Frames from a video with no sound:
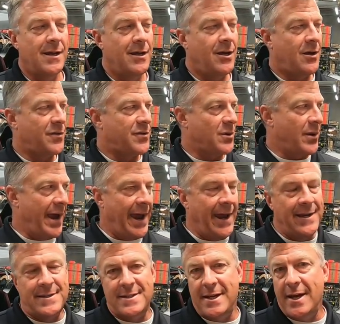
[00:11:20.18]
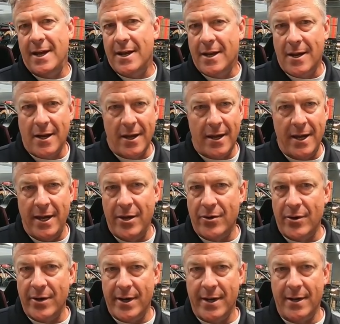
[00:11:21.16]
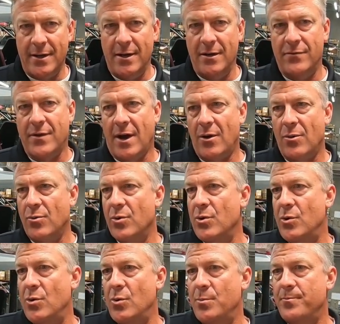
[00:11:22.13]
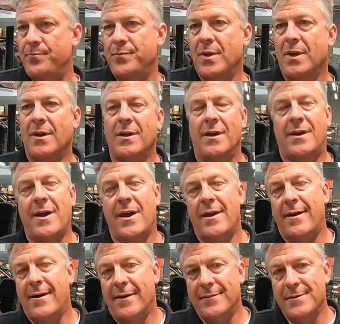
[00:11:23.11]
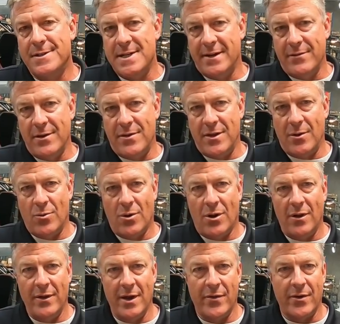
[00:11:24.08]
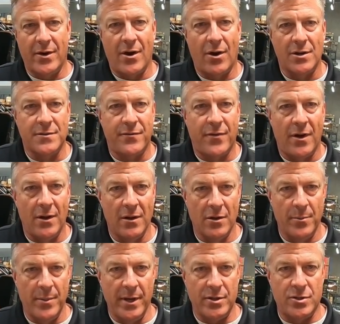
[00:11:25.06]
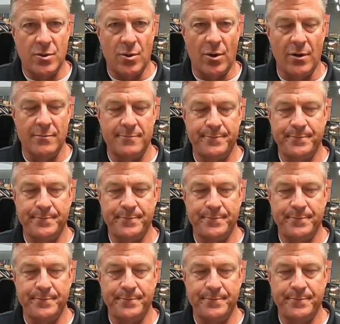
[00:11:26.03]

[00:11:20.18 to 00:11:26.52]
You could throw AC in and a heater in it, you've got room. It kind of covers everything where all the other cars fall a little bit short.